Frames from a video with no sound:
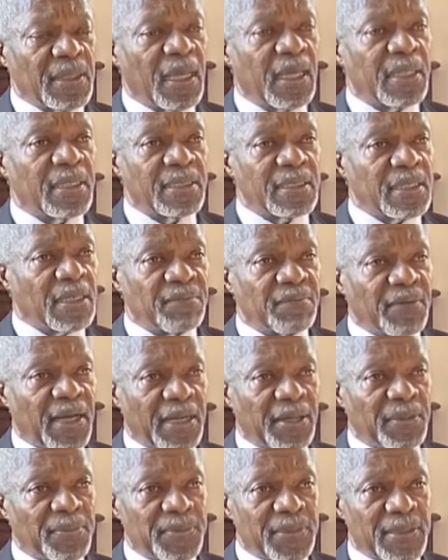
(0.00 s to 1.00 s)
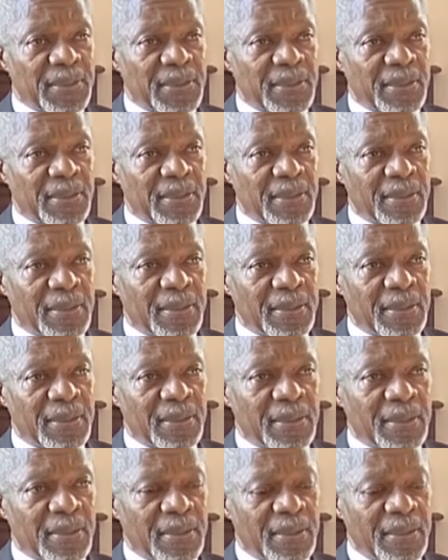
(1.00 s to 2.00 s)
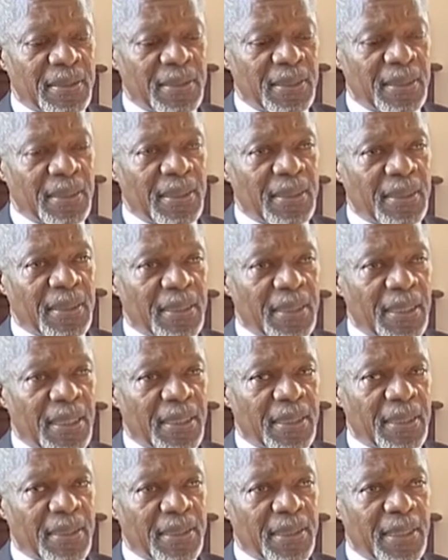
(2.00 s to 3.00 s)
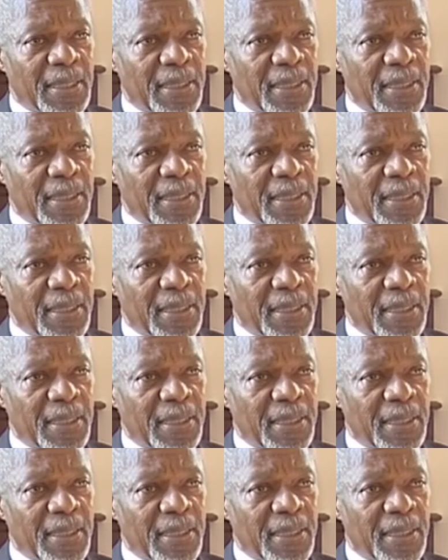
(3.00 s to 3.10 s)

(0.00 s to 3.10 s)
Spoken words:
and his environment. And